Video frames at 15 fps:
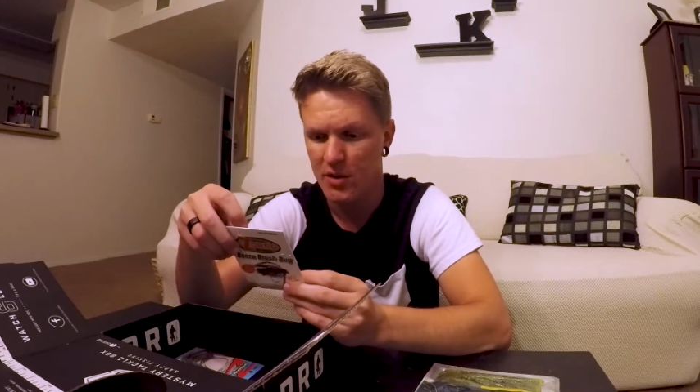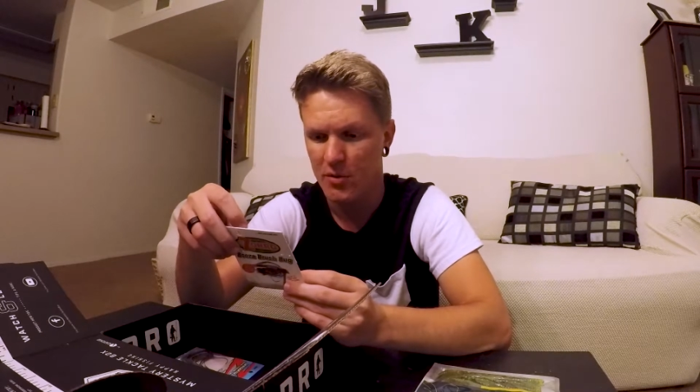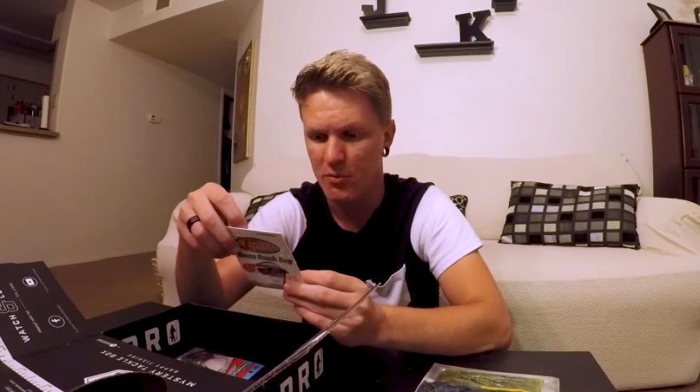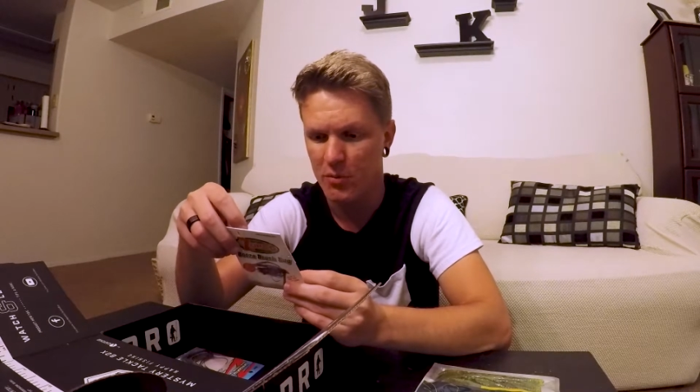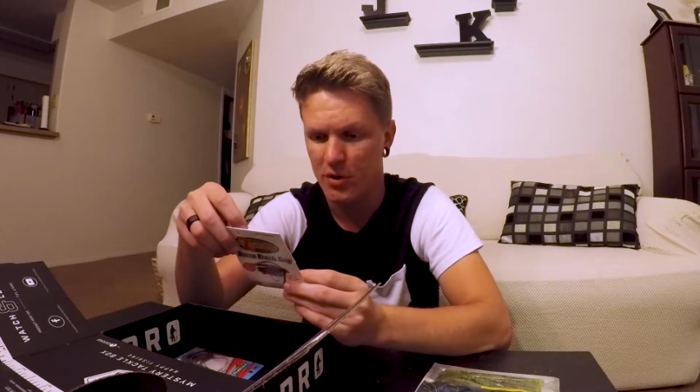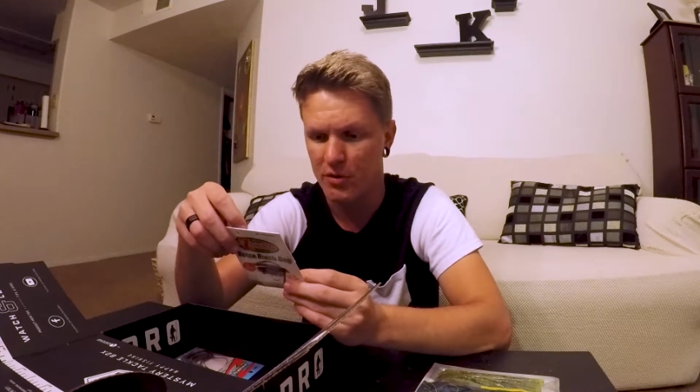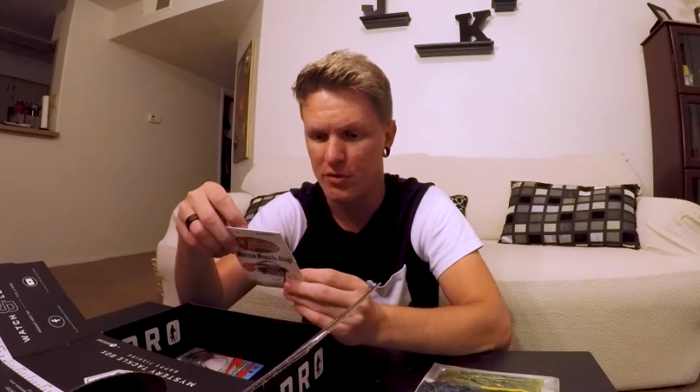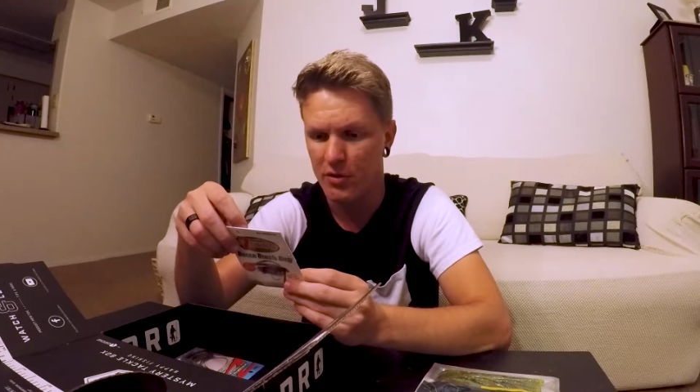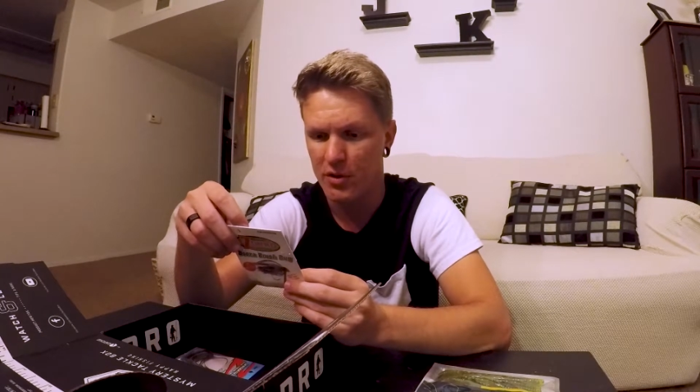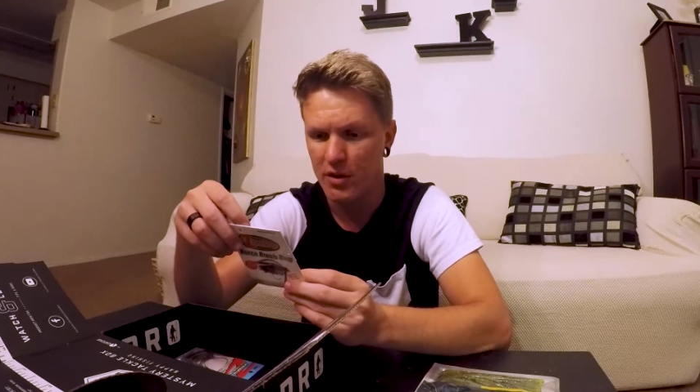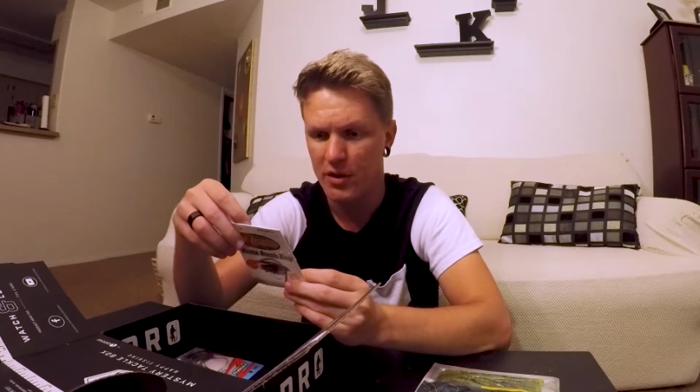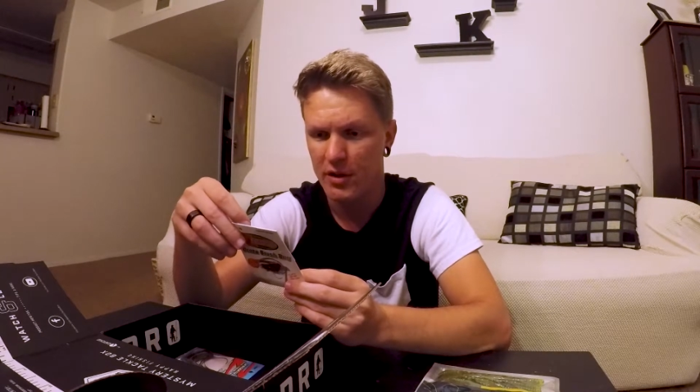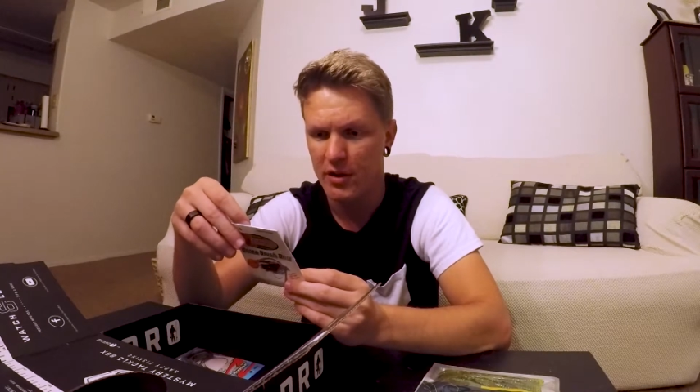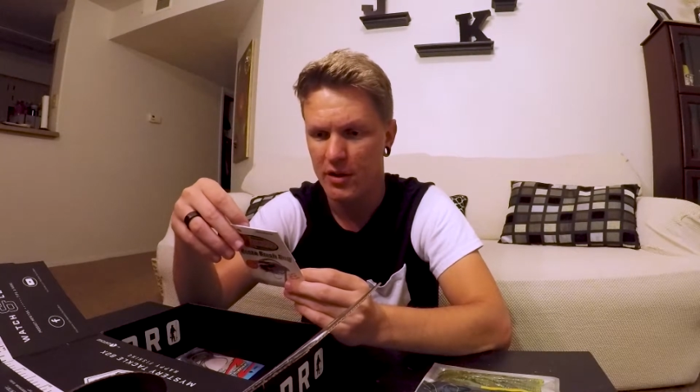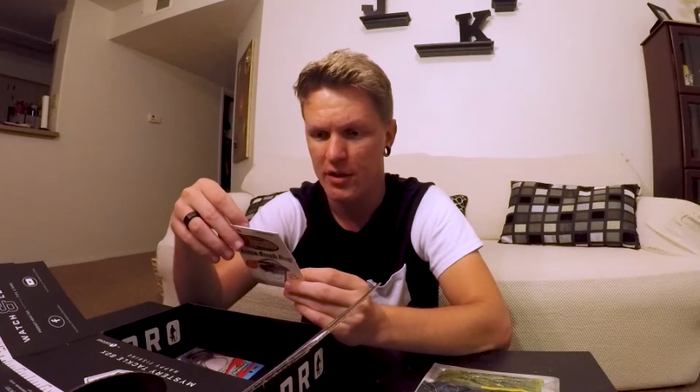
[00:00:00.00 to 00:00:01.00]
But
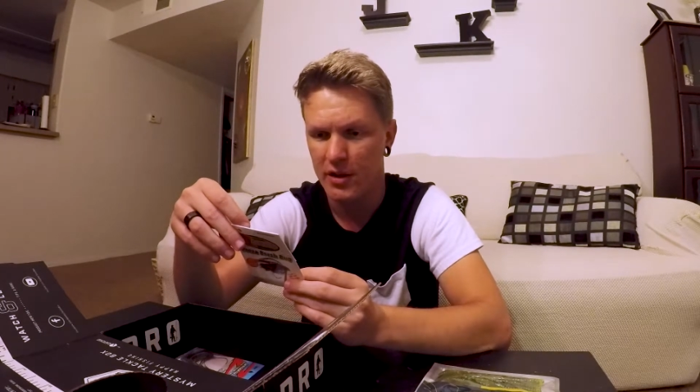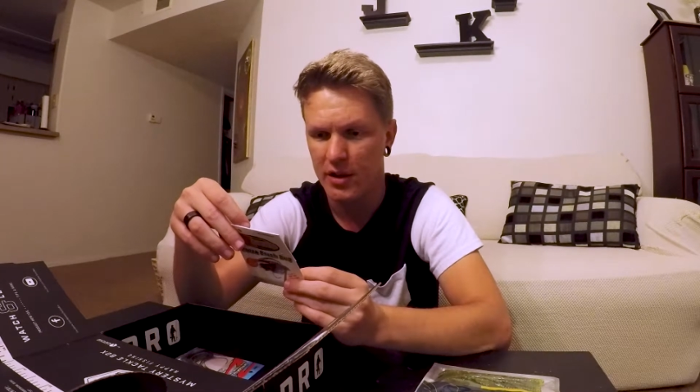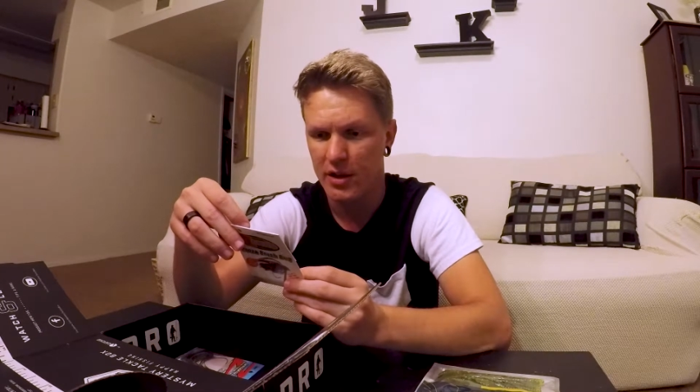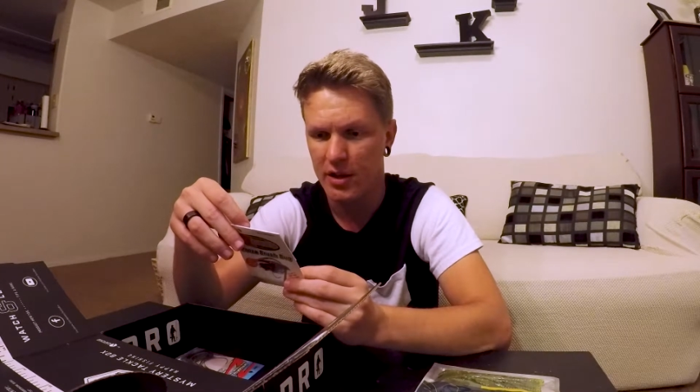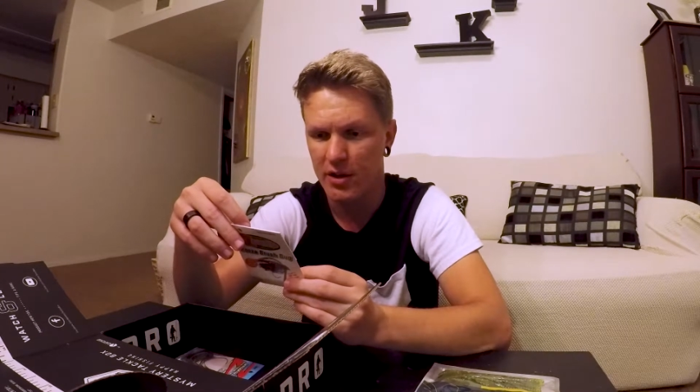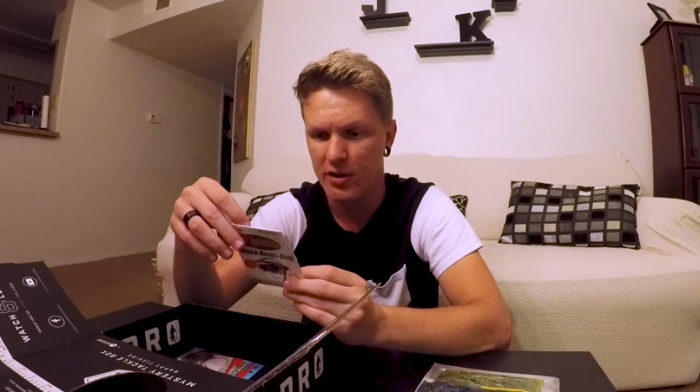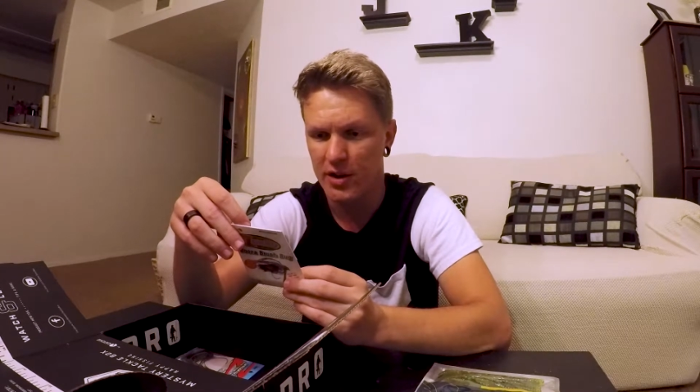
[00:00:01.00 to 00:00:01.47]
here